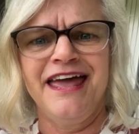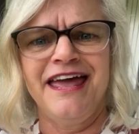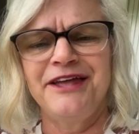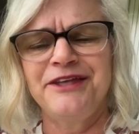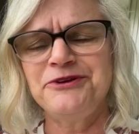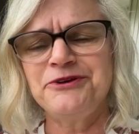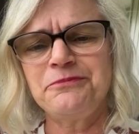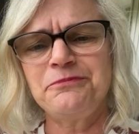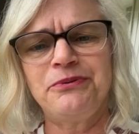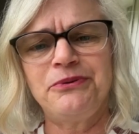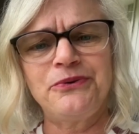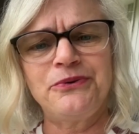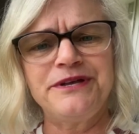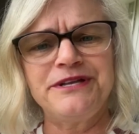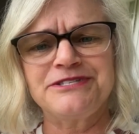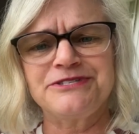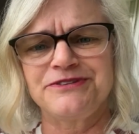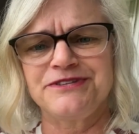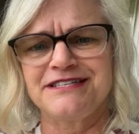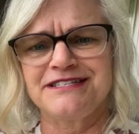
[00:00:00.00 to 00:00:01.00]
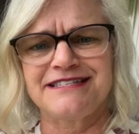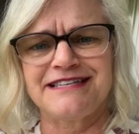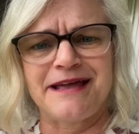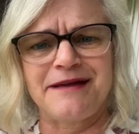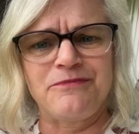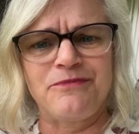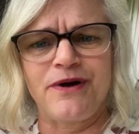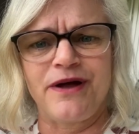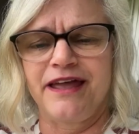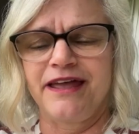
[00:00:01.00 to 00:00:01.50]
And your employees are the
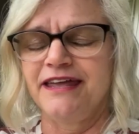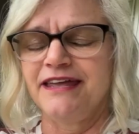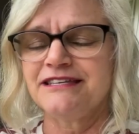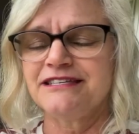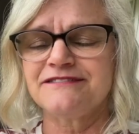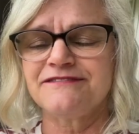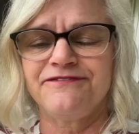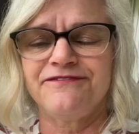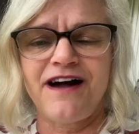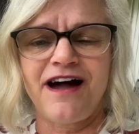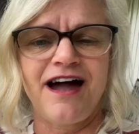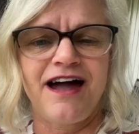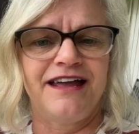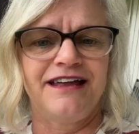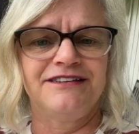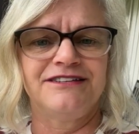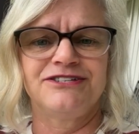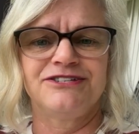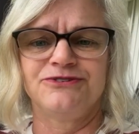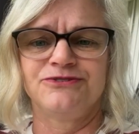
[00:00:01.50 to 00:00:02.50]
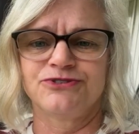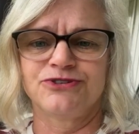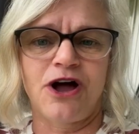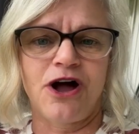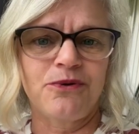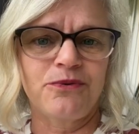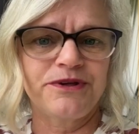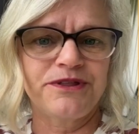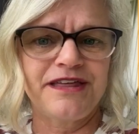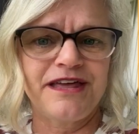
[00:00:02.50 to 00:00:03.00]
same way. It's fine to
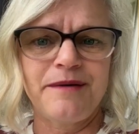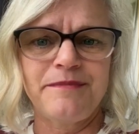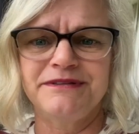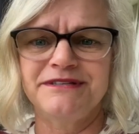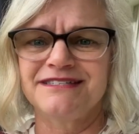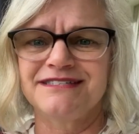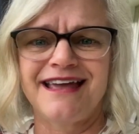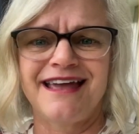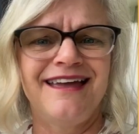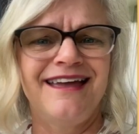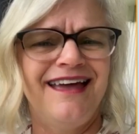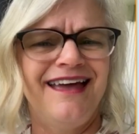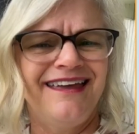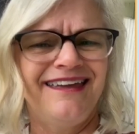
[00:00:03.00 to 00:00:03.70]
talk with them and say,